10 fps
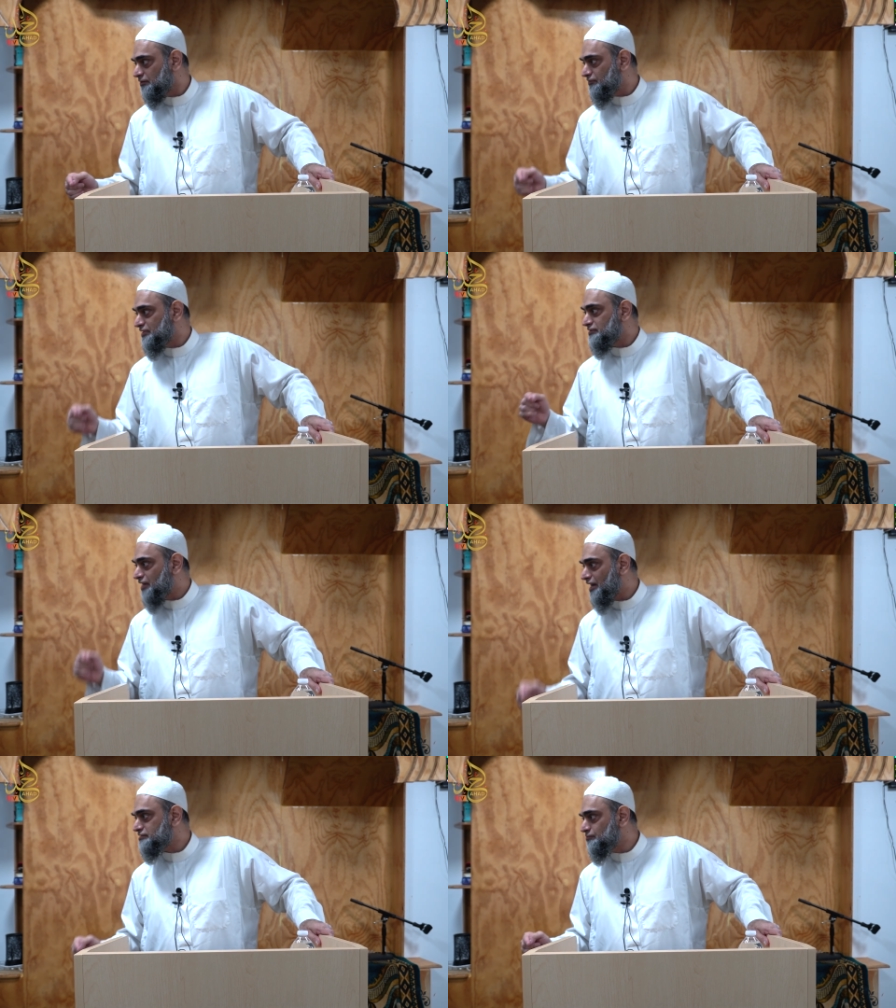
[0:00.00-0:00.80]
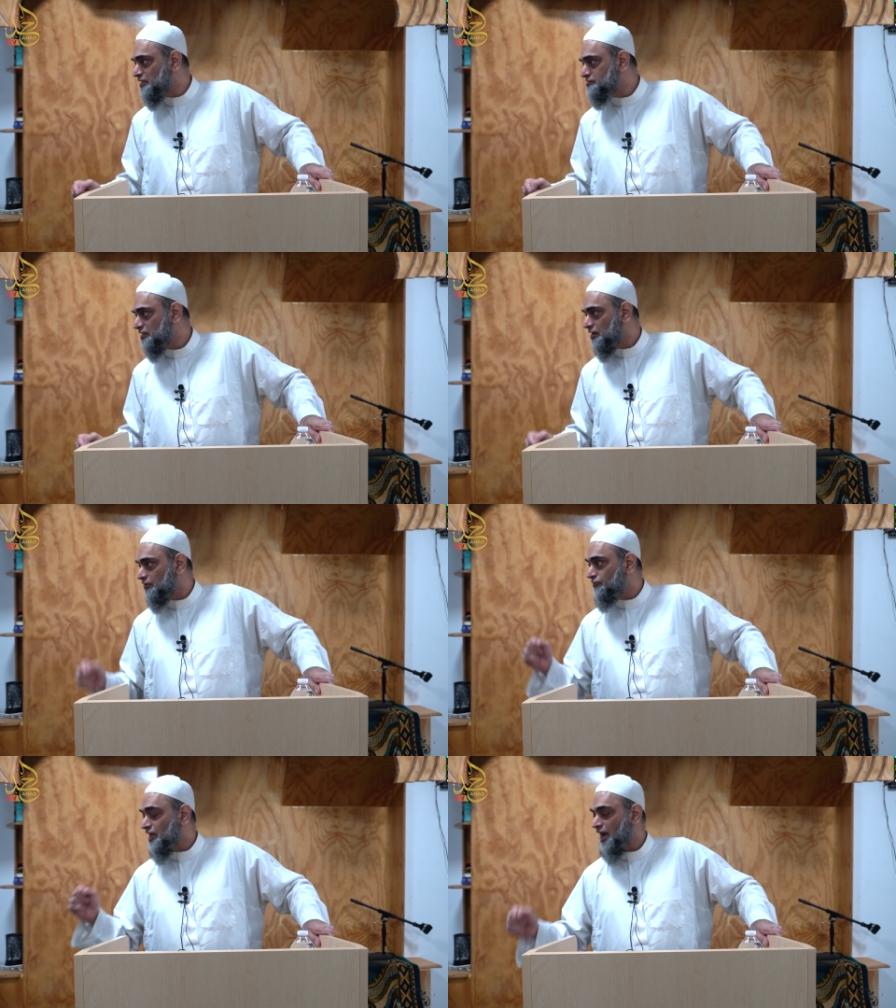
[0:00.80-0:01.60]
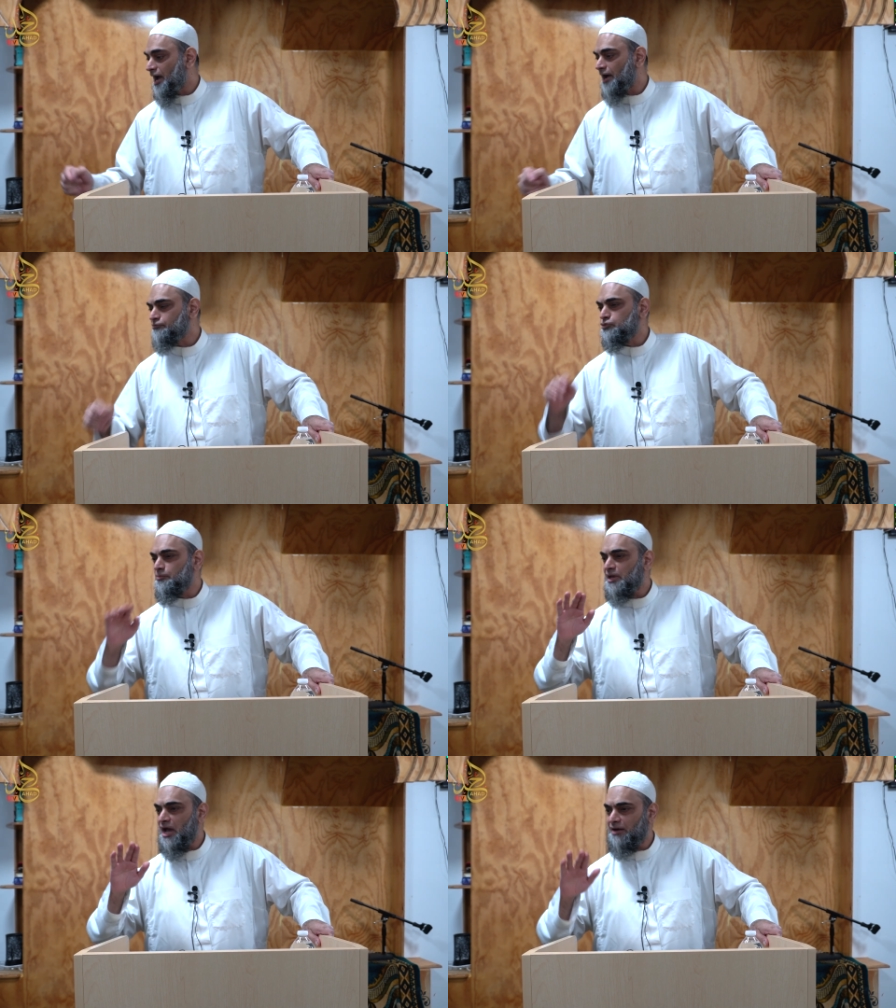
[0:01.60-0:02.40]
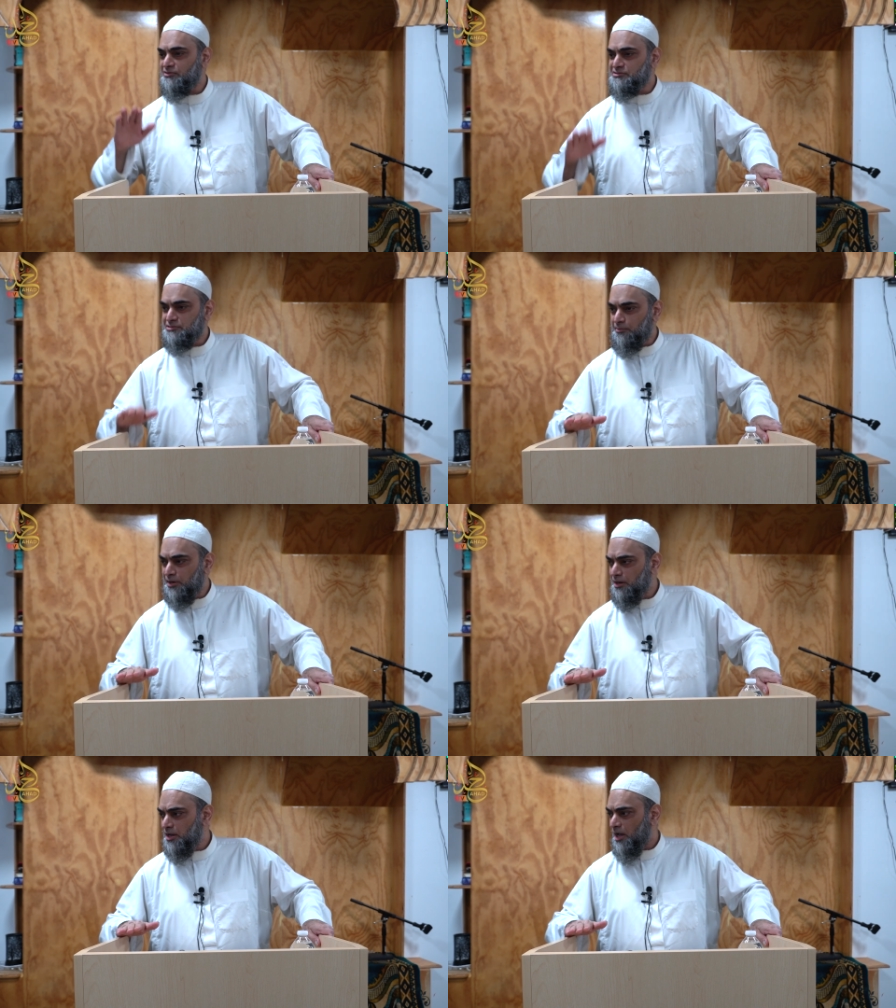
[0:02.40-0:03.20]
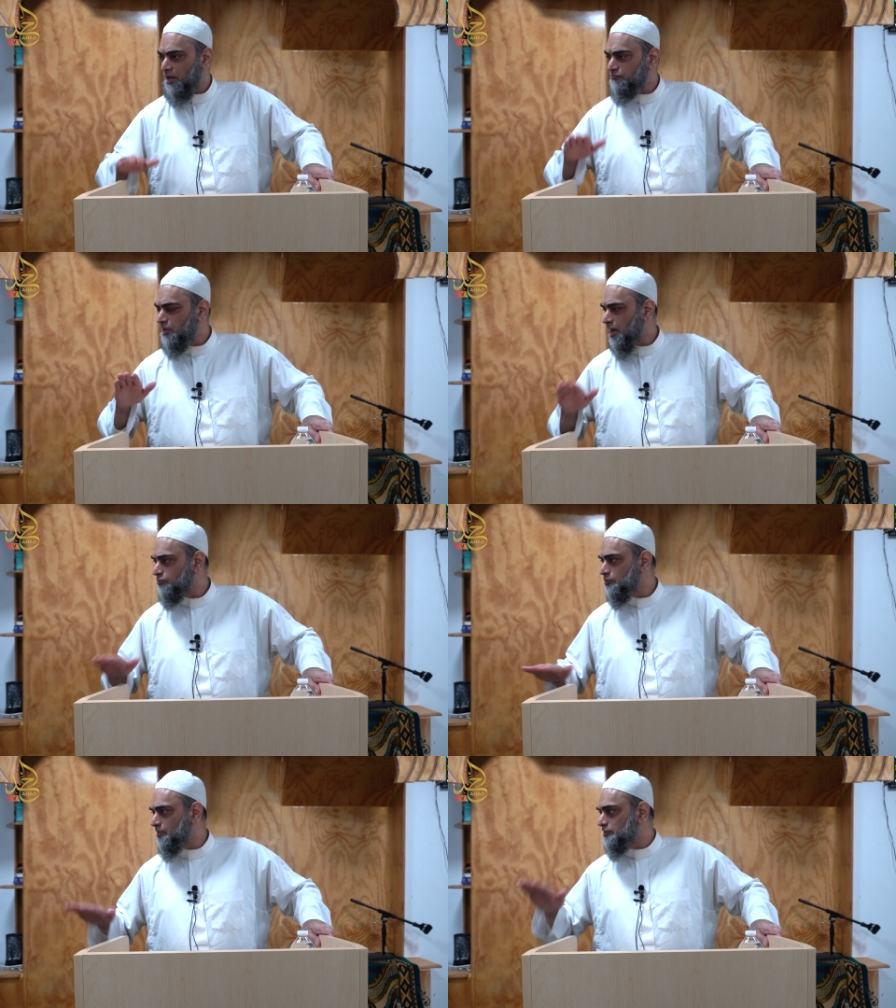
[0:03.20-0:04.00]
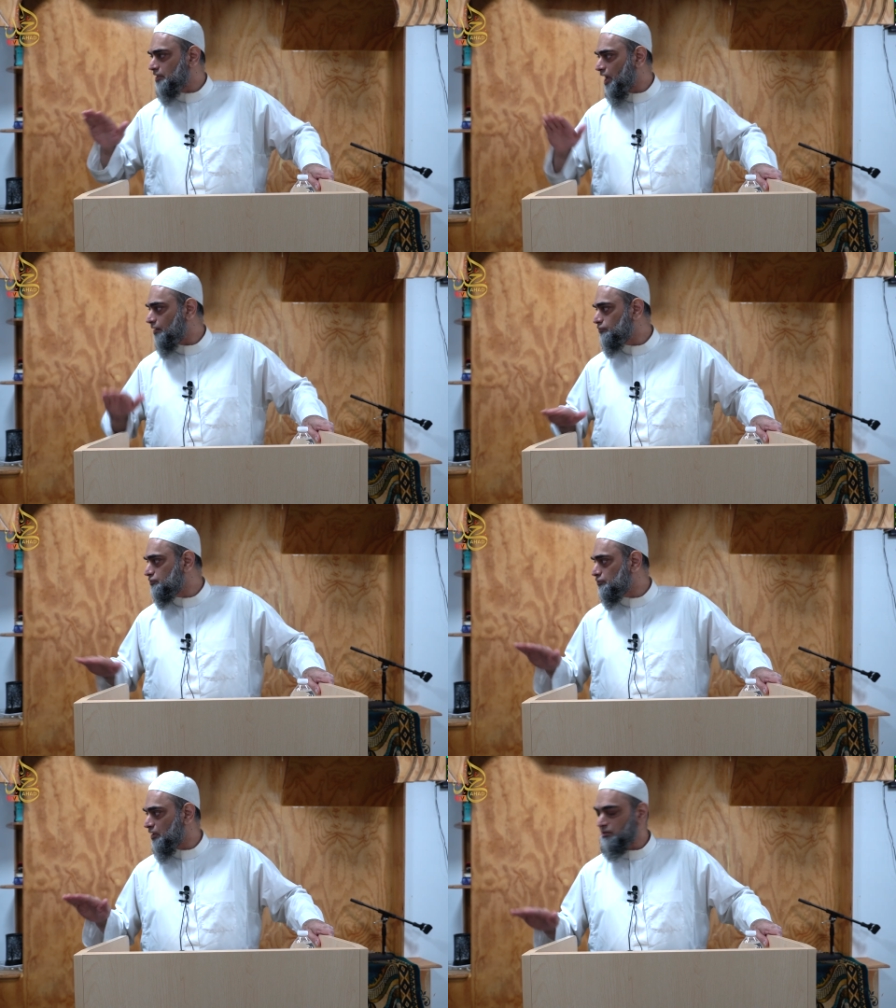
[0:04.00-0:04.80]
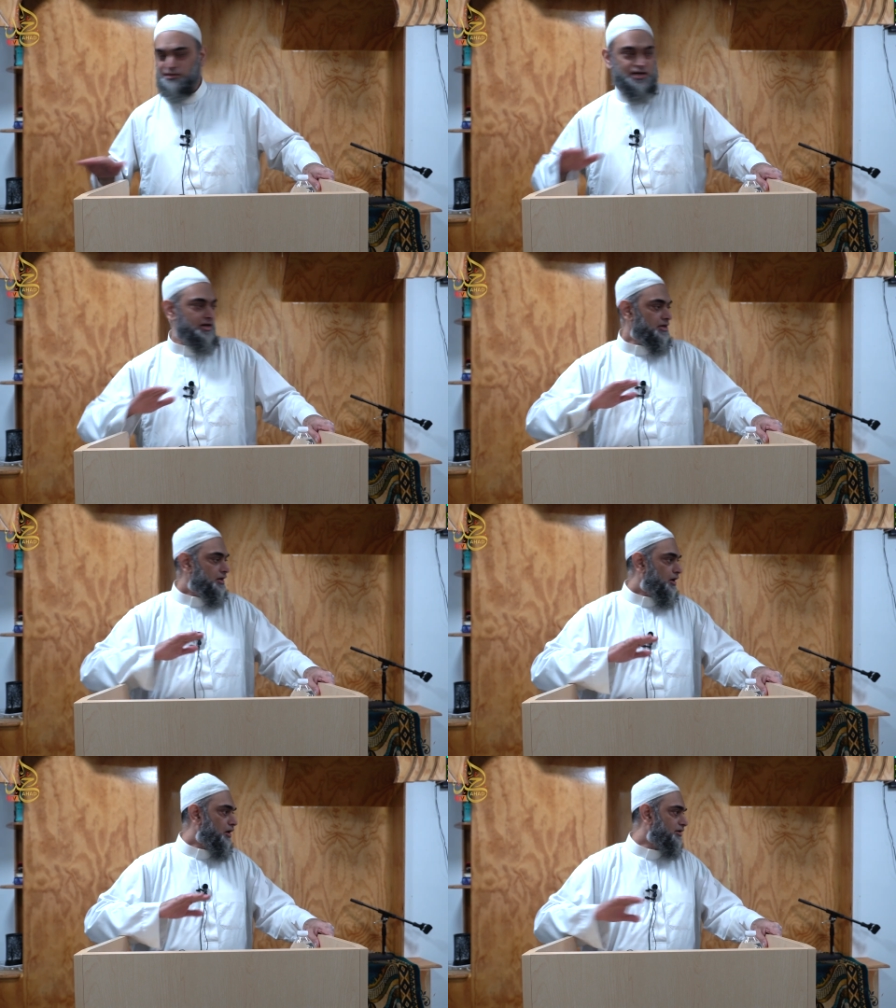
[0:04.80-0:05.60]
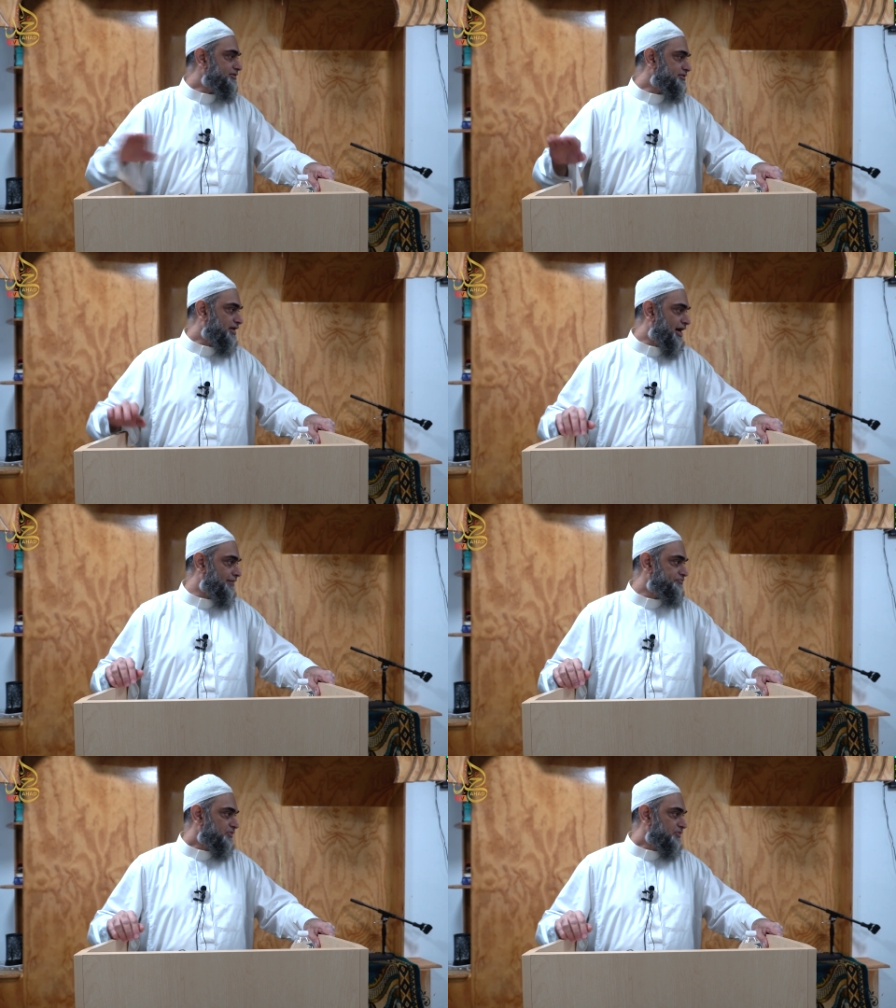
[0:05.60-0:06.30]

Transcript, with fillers: With the test means we have to have a sabr and we have to be thankful to Allah all the time.